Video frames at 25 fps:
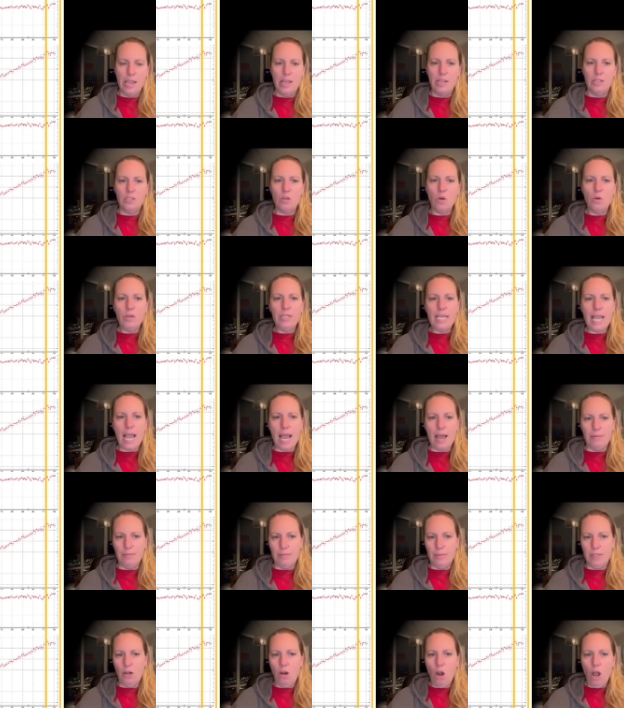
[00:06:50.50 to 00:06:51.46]
So yeah,
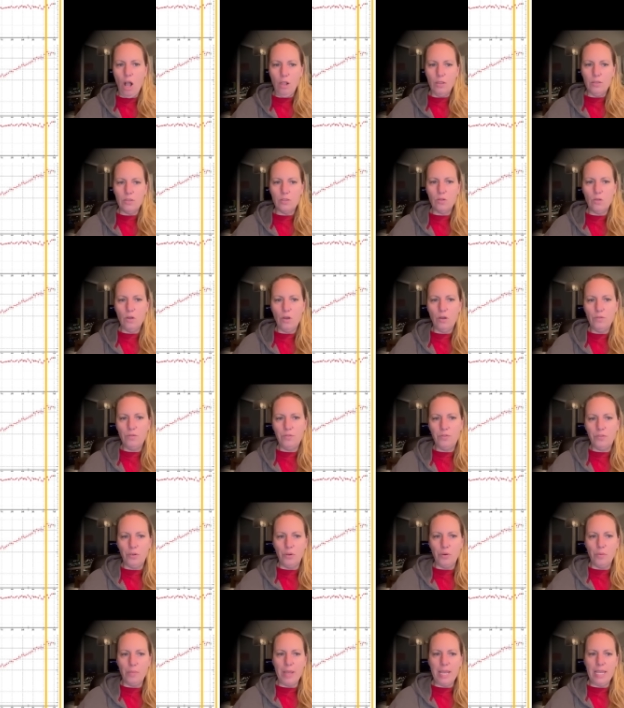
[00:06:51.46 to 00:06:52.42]
they're also
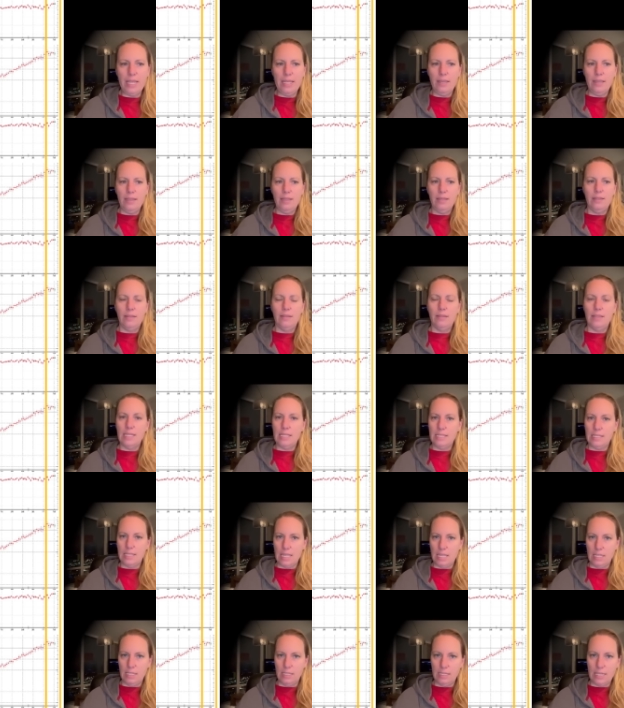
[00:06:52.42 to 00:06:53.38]
confirming the,
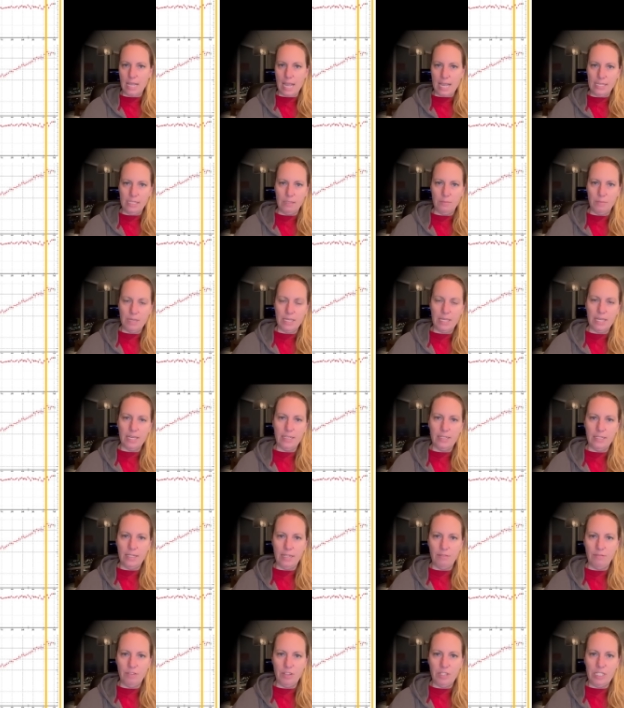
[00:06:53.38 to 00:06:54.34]
the seismic
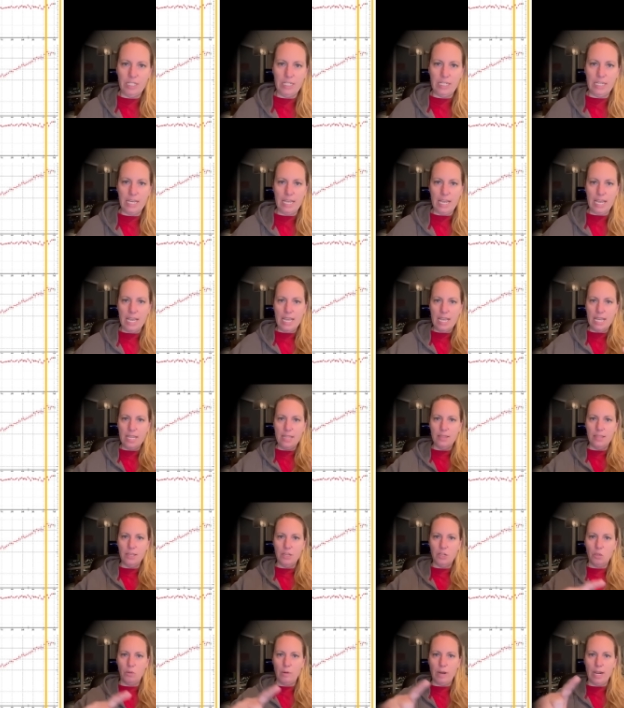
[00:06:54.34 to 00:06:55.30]
activity in
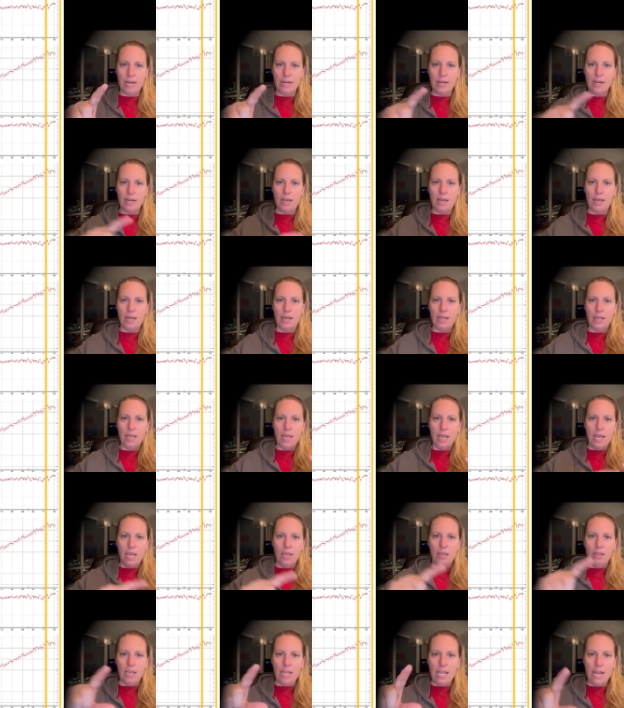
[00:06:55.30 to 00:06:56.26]
the crater
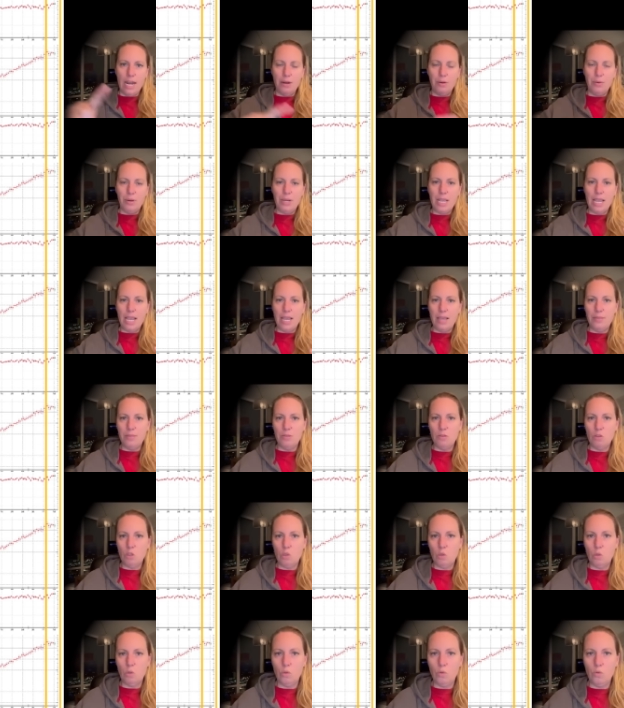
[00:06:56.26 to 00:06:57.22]
area, in the
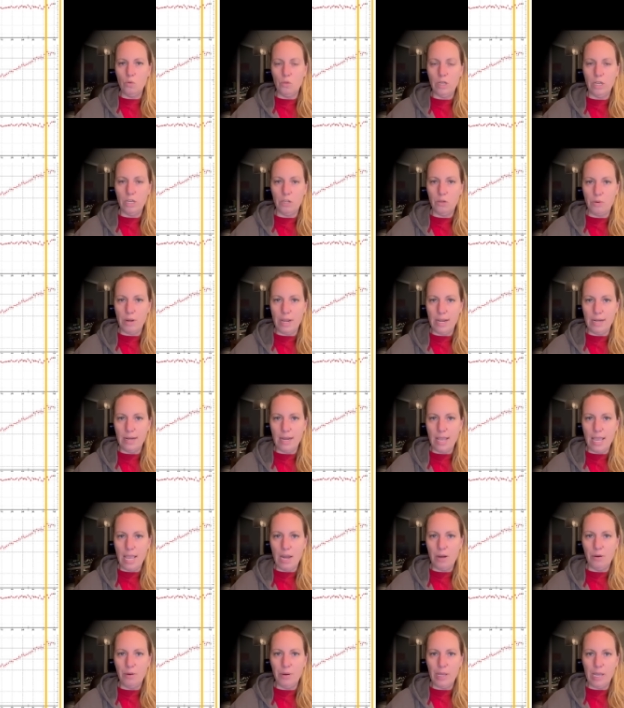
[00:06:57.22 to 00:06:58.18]
Sundhnúka crater
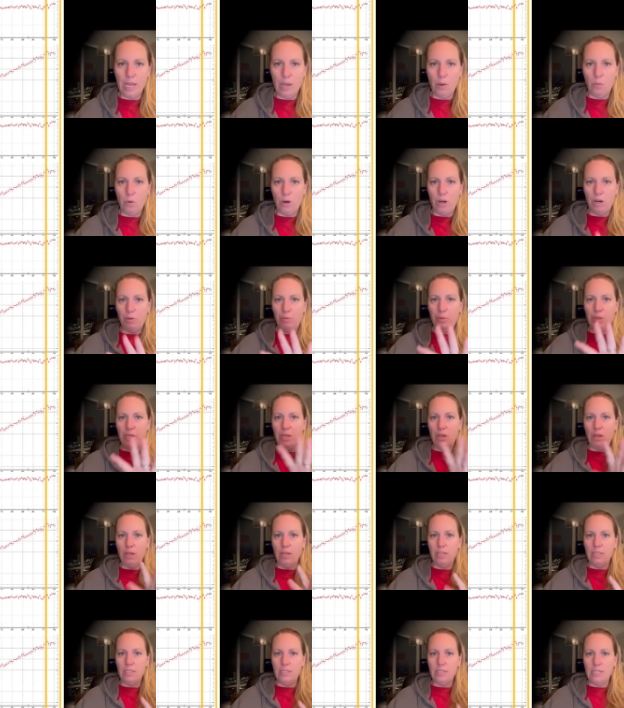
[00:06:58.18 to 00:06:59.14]
area where we
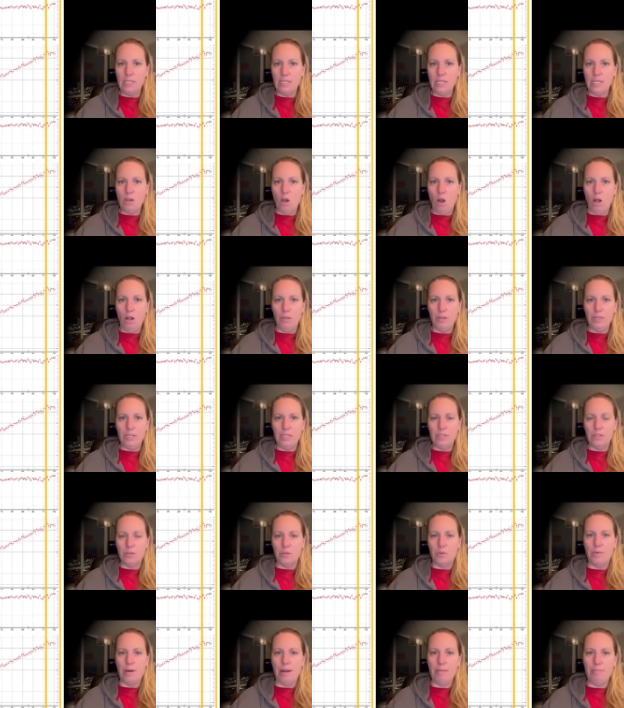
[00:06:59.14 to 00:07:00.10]
see all
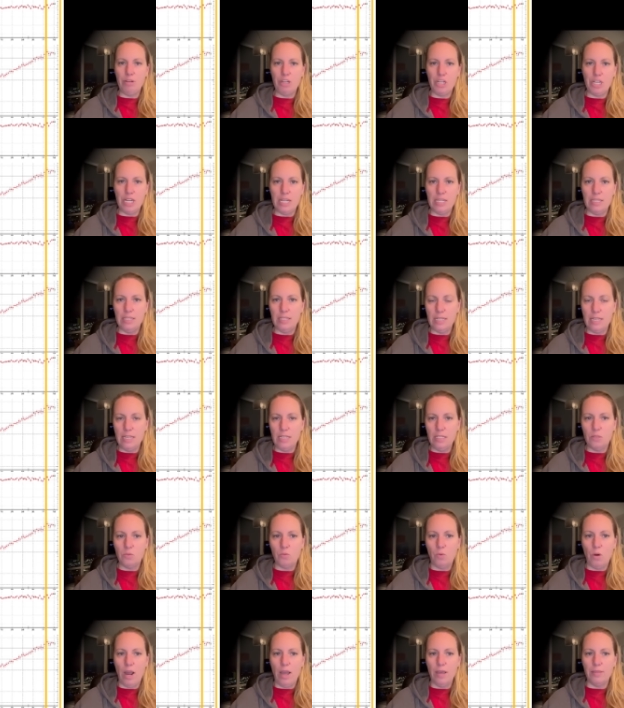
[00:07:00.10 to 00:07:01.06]
these eruptions
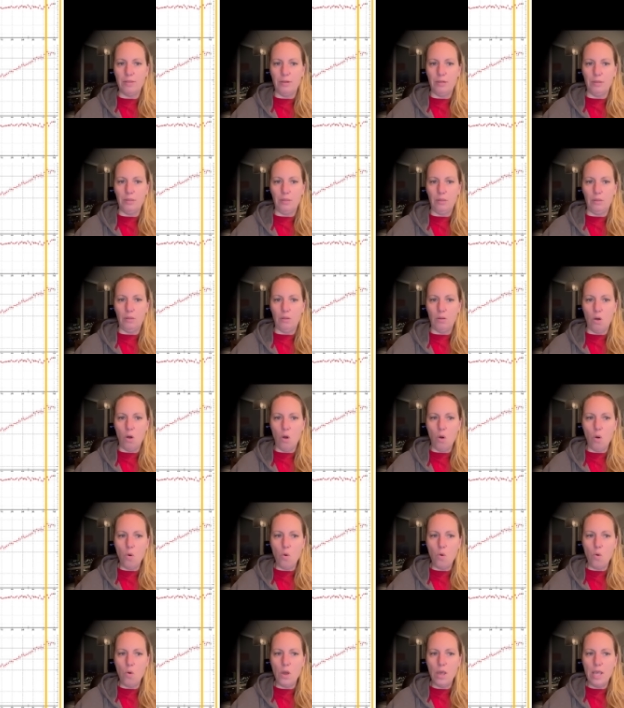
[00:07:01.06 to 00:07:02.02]
is rather
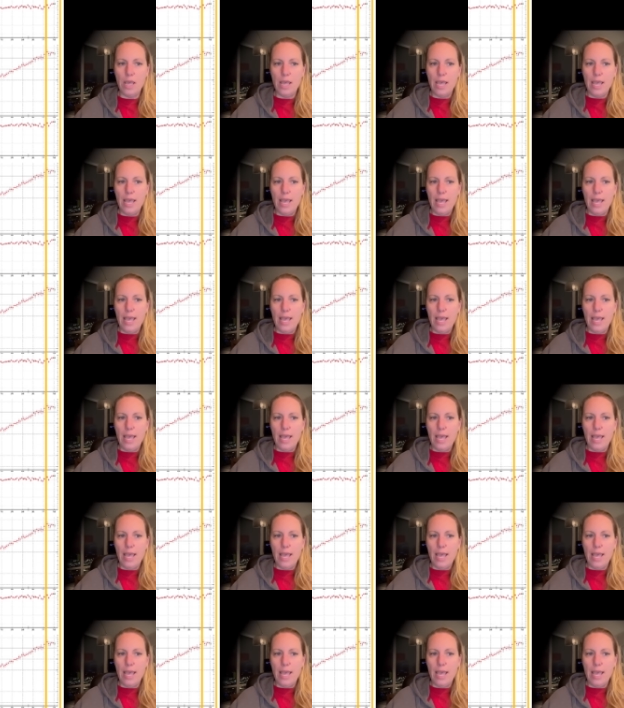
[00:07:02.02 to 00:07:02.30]
low.